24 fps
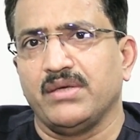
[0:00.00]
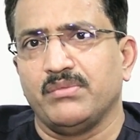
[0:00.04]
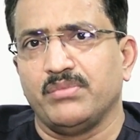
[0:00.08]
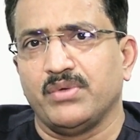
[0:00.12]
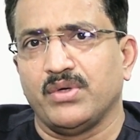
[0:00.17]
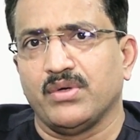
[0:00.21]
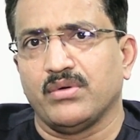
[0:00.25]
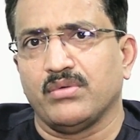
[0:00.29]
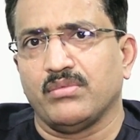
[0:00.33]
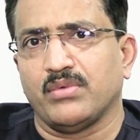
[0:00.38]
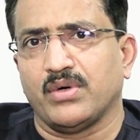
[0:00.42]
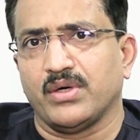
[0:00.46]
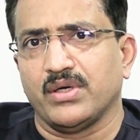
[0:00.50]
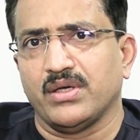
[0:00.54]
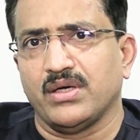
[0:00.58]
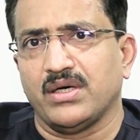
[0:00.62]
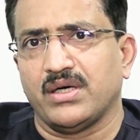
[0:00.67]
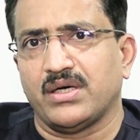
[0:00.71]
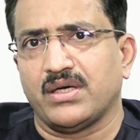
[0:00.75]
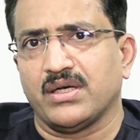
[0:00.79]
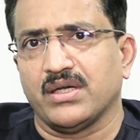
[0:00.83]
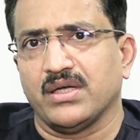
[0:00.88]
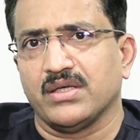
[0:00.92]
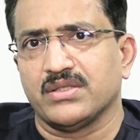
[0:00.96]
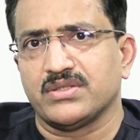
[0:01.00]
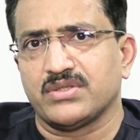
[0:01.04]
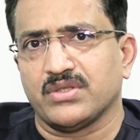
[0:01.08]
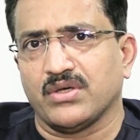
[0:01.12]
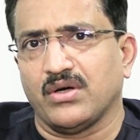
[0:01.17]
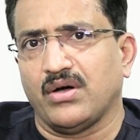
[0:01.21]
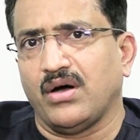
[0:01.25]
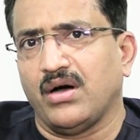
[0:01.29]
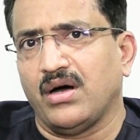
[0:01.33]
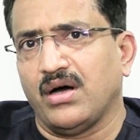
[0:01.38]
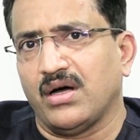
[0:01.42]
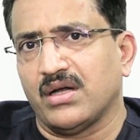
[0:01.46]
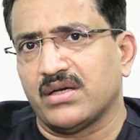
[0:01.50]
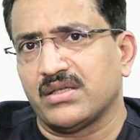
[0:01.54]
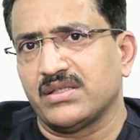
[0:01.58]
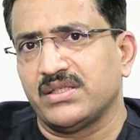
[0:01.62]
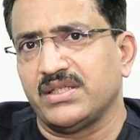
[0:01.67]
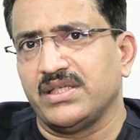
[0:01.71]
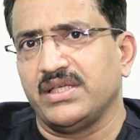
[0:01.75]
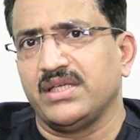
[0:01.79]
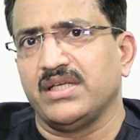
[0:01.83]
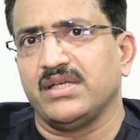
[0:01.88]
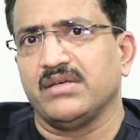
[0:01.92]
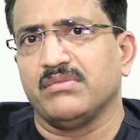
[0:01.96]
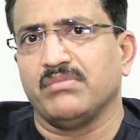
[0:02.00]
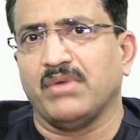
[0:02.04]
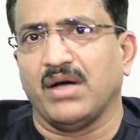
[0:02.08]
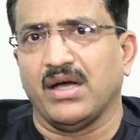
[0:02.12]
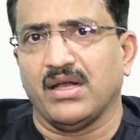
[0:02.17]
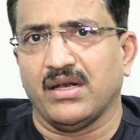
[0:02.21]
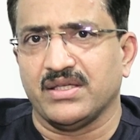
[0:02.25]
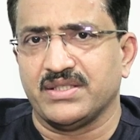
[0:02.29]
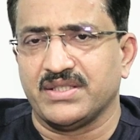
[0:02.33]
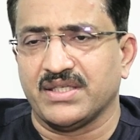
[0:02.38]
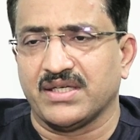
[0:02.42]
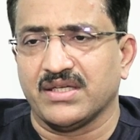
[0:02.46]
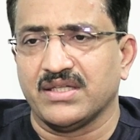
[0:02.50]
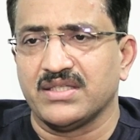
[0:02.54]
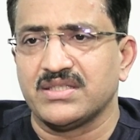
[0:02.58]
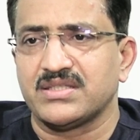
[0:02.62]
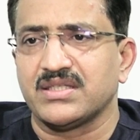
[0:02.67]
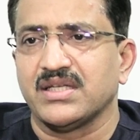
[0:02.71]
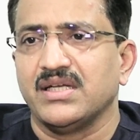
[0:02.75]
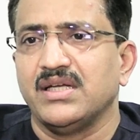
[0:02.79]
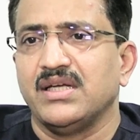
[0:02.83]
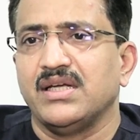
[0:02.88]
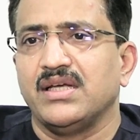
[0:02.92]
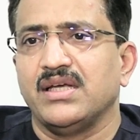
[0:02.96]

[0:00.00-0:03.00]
immunomodulators or the biologicals,